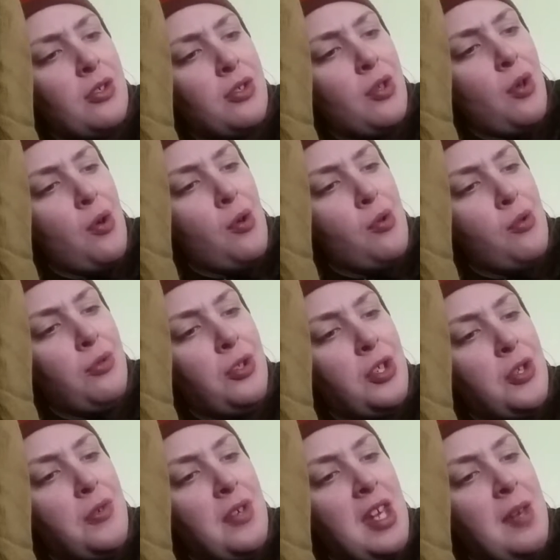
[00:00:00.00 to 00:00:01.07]
"So do
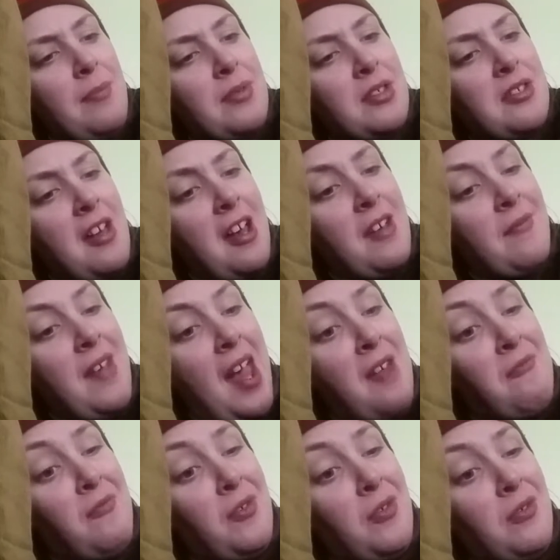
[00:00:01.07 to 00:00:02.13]
you keep a stock of
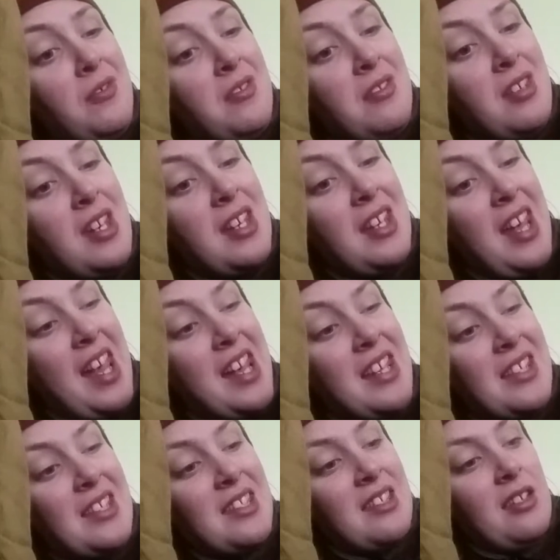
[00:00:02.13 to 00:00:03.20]
canned food, in
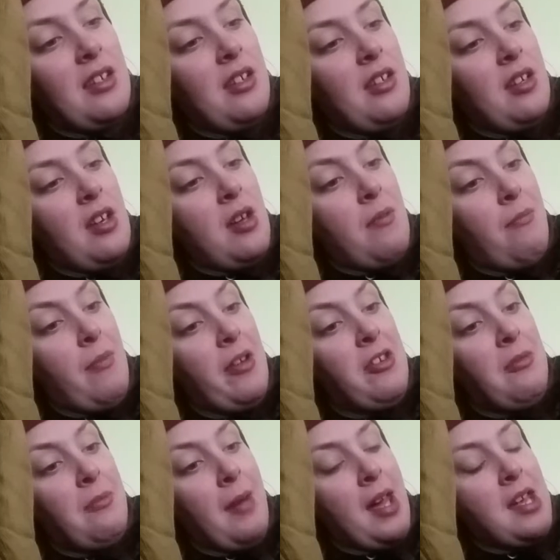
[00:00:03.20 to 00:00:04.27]
case?"
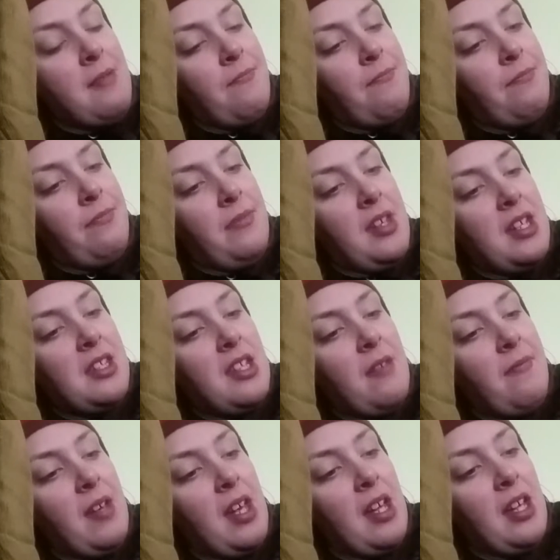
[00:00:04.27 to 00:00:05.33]
"Mother might," he said
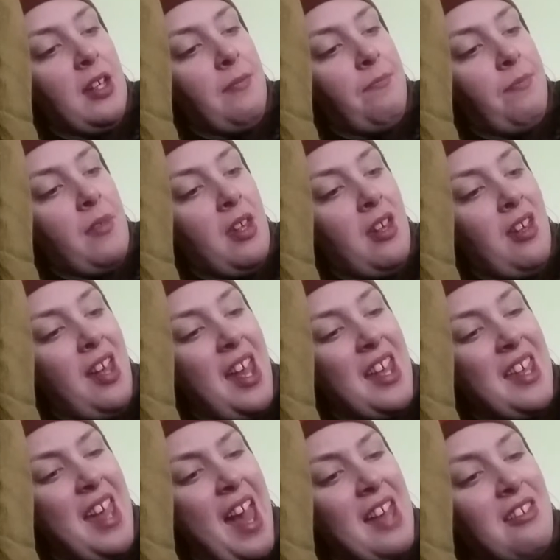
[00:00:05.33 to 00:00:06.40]
vaguely.
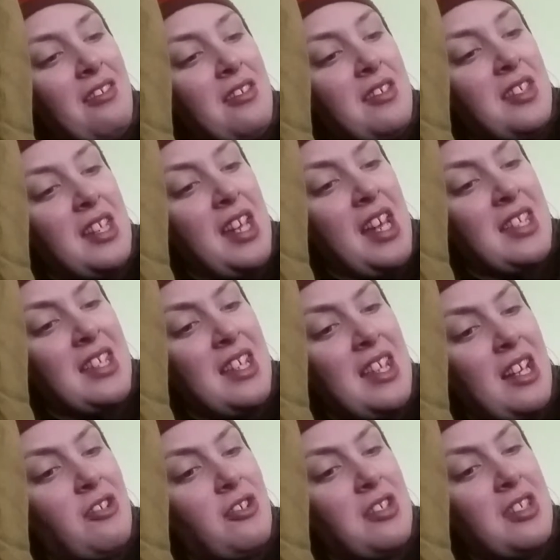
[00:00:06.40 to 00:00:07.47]
"And candles, in case the
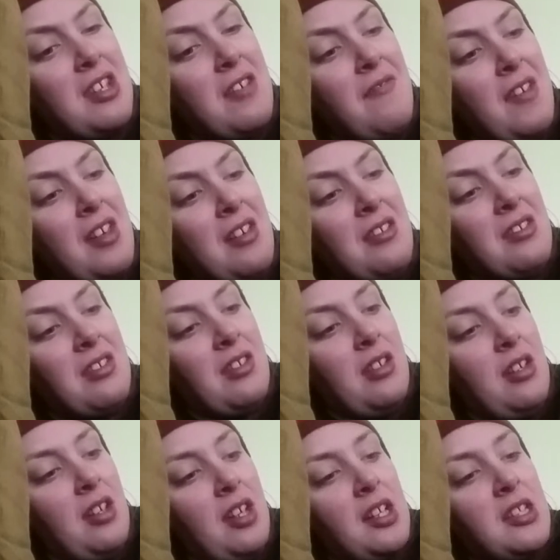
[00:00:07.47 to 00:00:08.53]
electricity failed?"
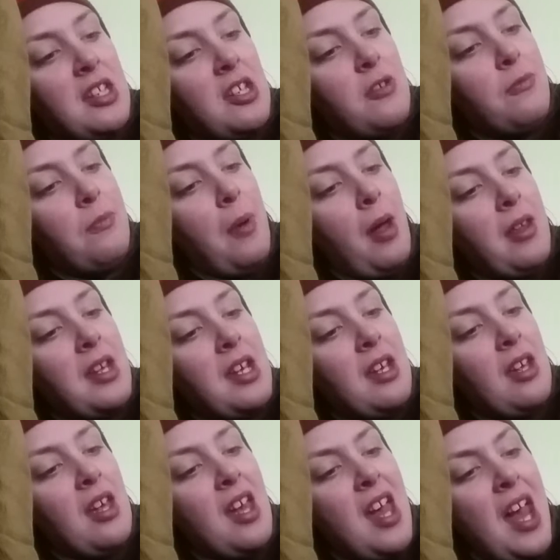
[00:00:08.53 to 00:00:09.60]
continued Polly.
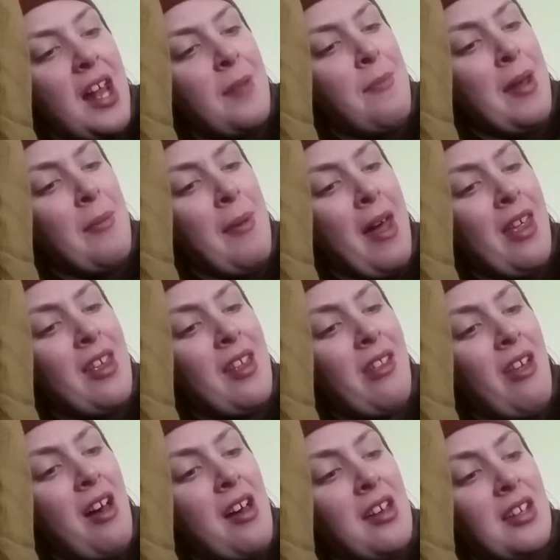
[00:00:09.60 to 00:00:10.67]
"And a big pile of
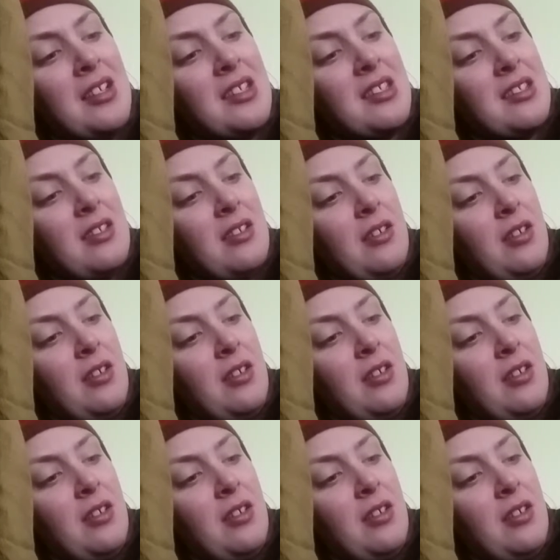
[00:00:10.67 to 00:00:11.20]
logs?"